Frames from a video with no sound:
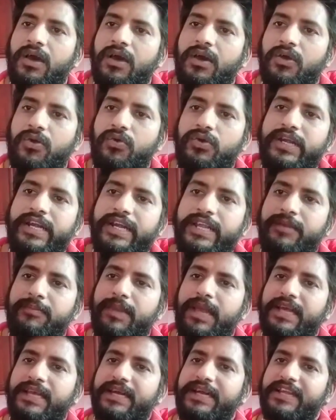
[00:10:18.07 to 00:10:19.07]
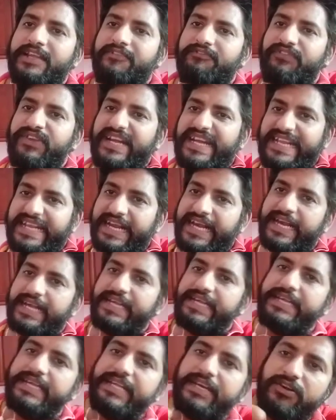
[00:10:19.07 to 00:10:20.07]
rotating magnetic field
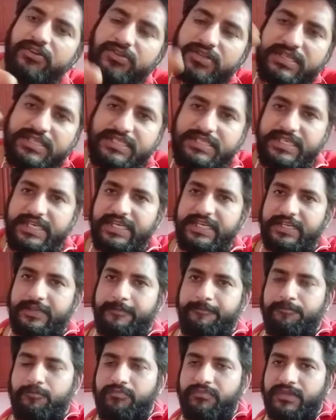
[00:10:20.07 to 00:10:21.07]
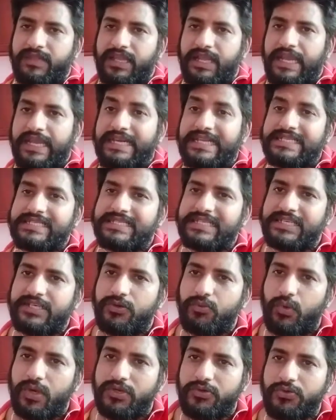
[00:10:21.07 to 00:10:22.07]
enter into the stator. In a
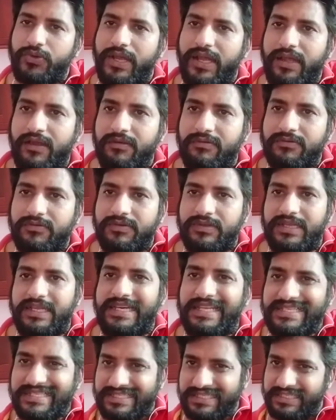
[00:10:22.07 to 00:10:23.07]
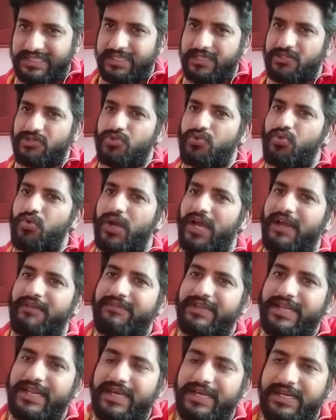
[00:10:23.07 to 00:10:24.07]
stator, what you have? In a stator, you
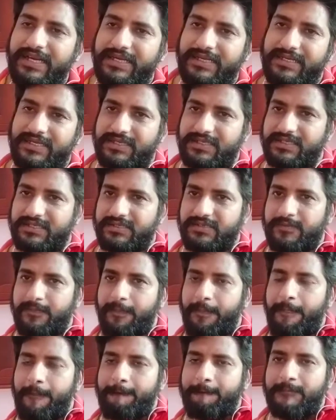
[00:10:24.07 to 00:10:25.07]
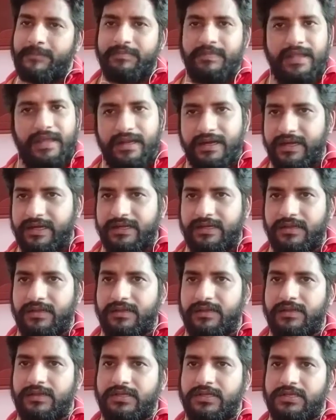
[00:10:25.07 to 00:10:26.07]
have a conductors, right?
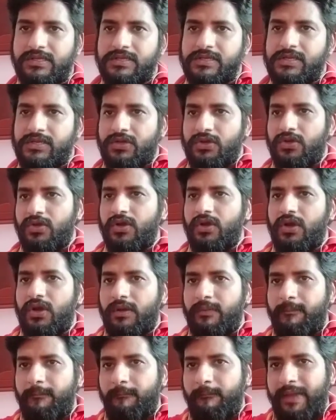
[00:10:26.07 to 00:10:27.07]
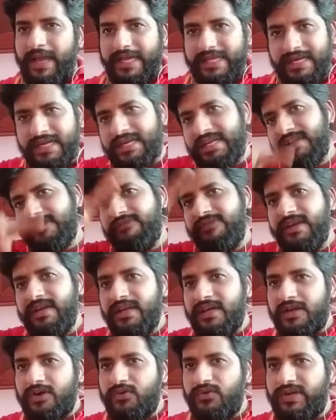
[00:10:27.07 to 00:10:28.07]
Magnetic
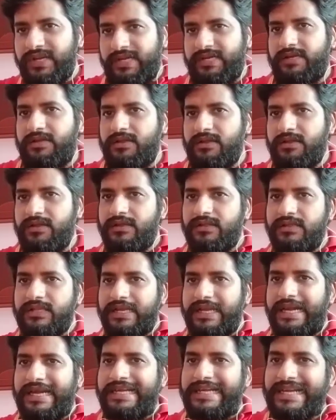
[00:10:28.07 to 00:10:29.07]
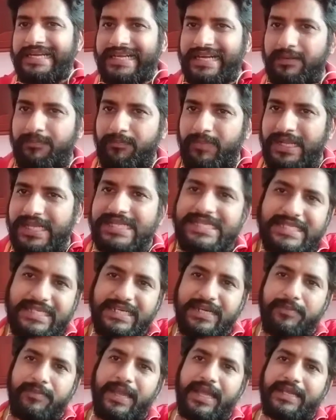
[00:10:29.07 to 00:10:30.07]
field around it. The conductor placed
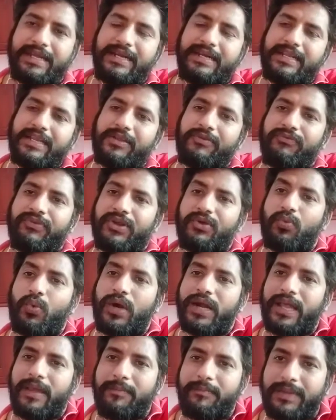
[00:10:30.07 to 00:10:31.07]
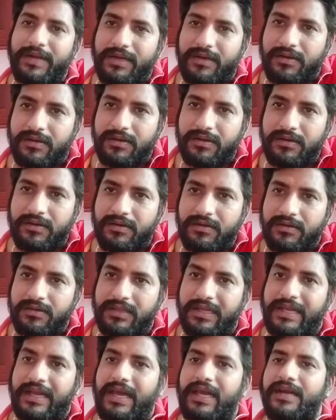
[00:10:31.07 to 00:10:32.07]
in a magnetic field, what happened?
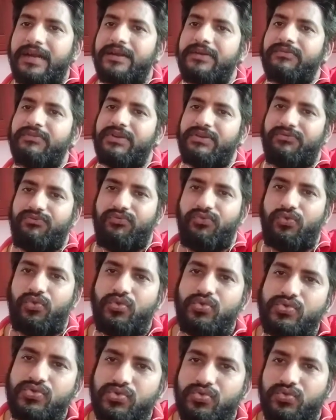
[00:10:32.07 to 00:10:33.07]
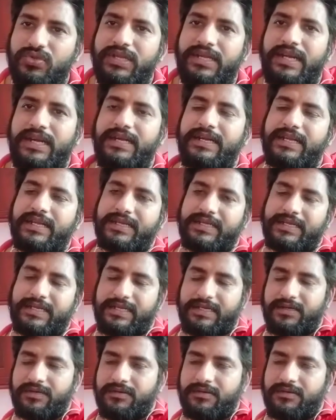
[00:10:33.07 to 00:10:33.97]
The current will flow through the conductor